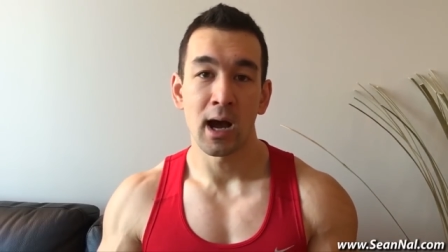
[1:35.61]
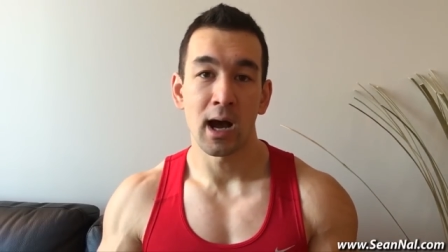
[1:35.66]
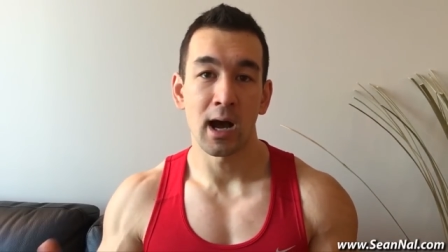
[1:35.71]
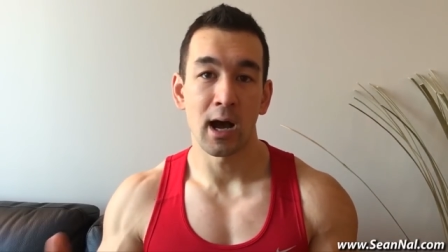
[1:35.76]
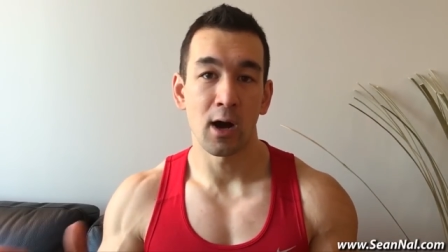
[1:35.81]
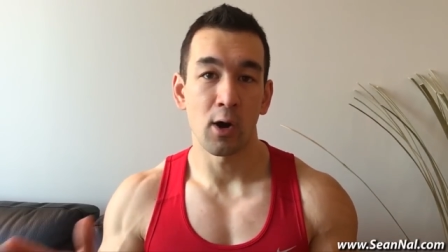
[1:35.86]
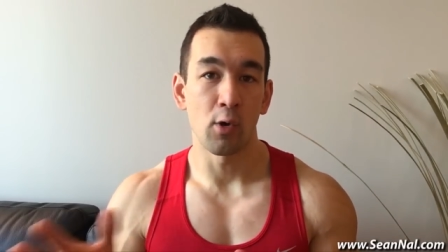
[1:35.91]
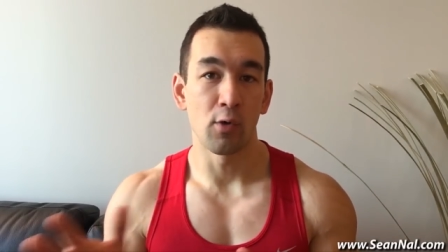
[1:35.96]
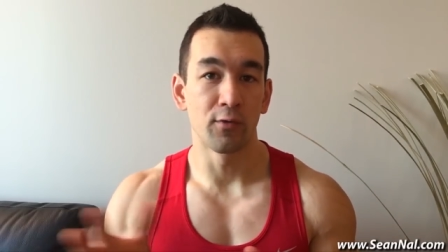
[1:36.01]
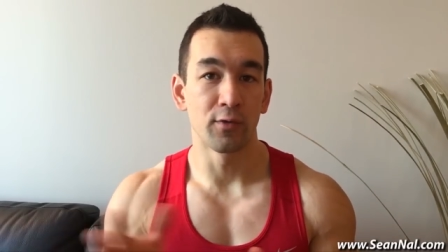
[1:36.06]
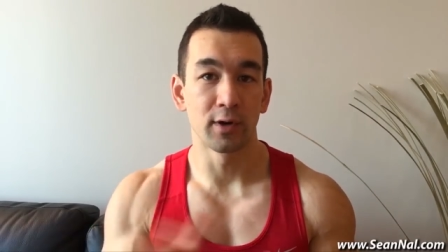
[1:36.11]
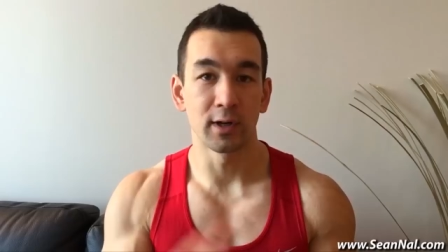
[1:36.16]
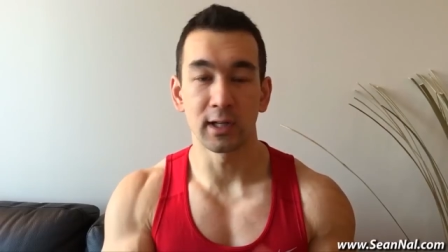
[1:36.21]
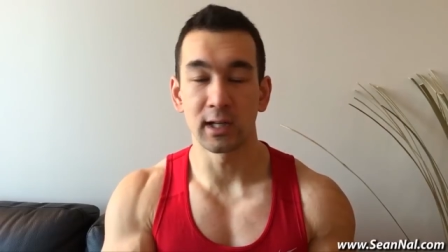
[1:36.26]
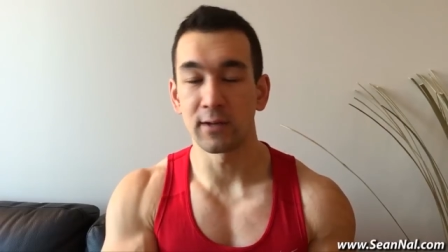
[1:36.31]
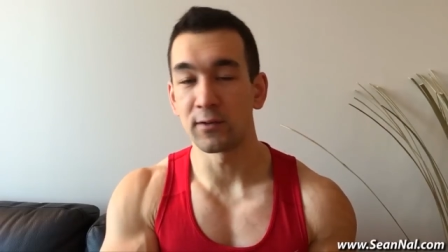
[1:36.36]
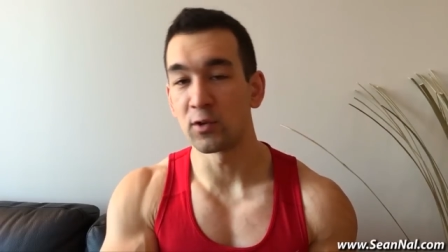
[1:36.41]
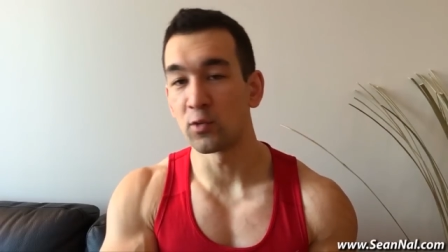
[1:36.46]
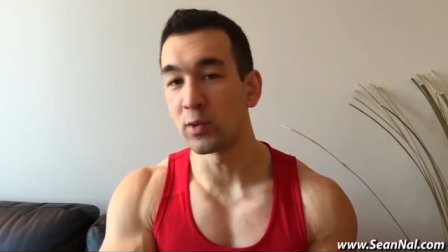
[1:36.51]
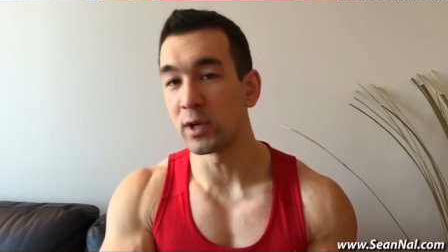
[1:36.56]
uh, over a
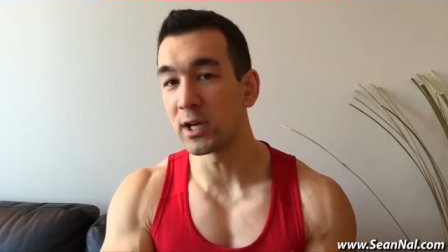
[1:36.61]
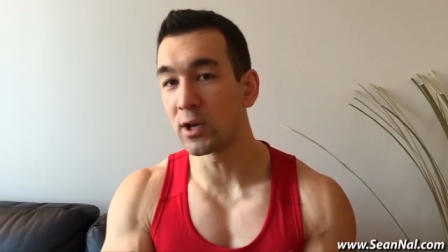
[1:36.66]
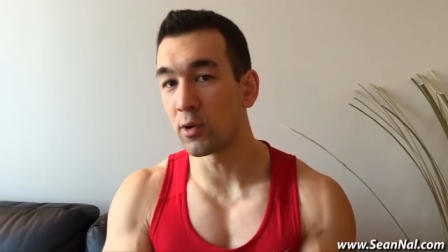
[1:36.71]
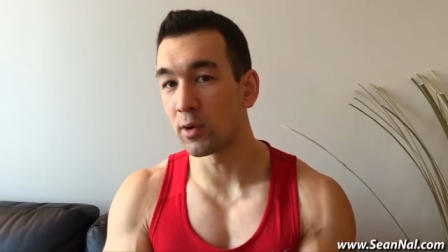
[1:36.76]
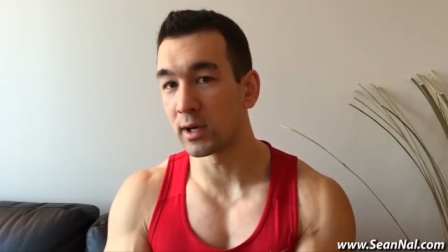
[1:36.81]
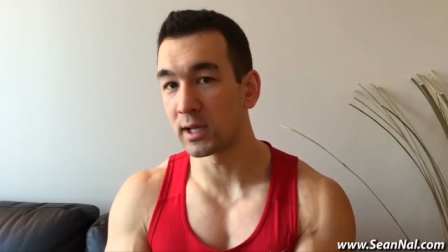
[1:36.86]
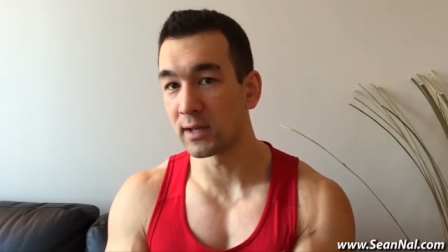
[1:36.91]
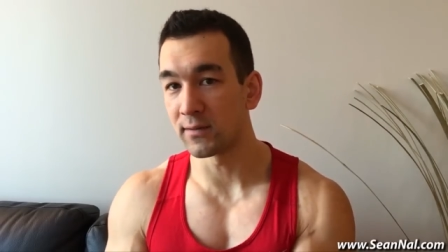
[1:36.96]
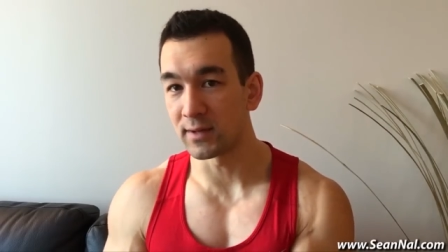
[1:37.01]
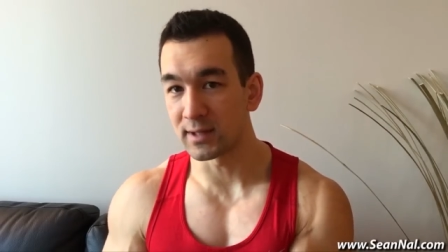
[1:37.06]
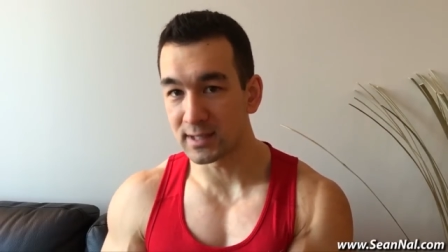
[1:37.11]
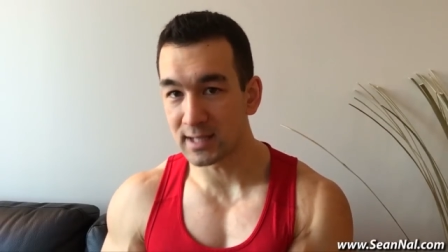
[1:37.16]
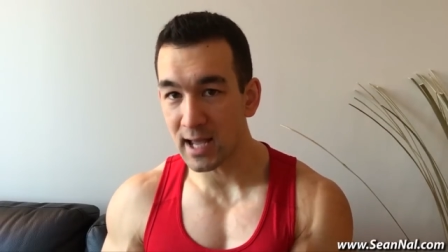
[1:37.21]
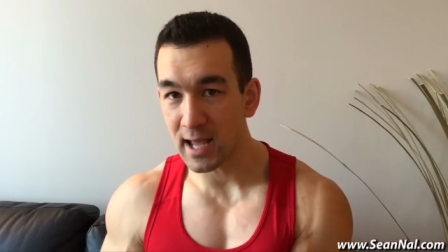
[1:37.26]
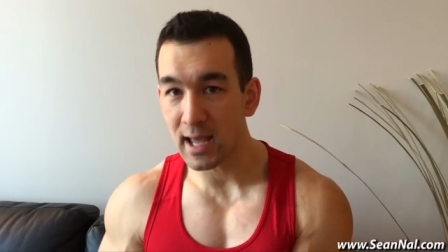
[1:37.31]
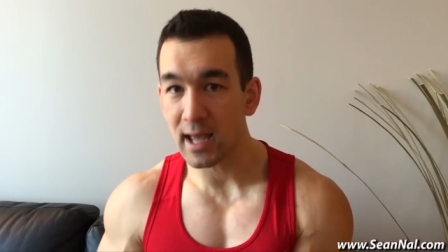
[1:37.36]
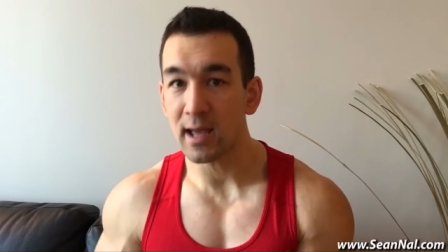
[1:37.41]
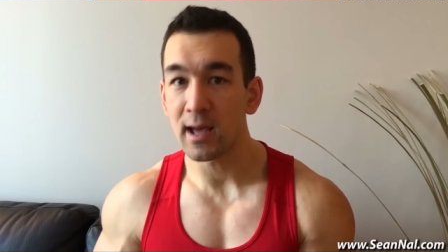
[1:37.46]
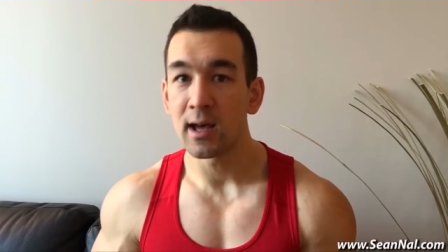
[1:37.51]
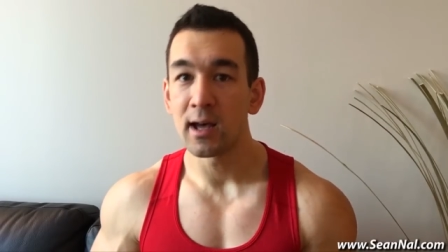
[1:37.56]
given week or a given
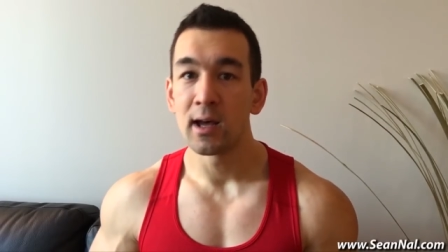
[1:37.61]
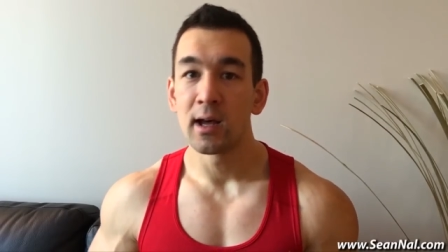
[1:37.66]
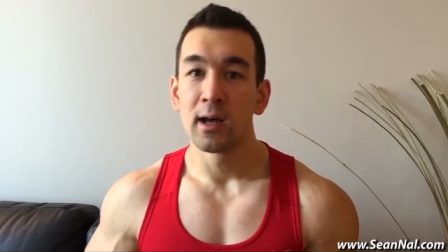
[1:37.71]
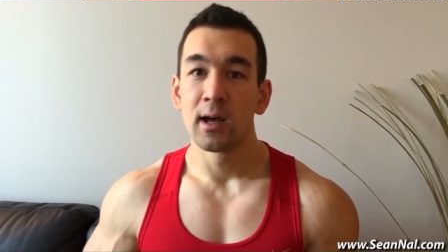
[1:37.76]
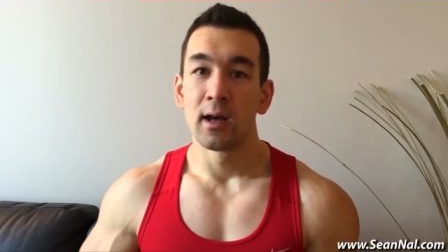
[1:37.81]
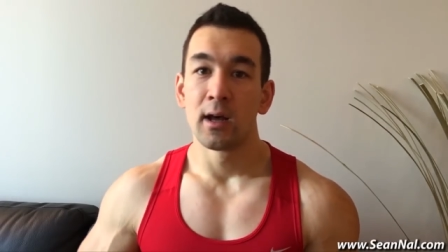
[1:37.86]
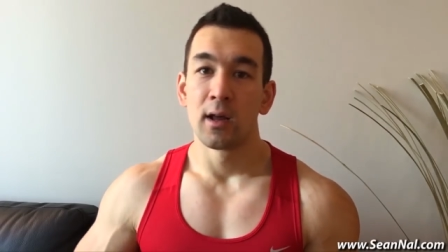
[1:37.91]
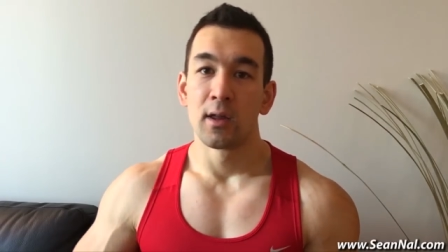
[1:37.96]
day,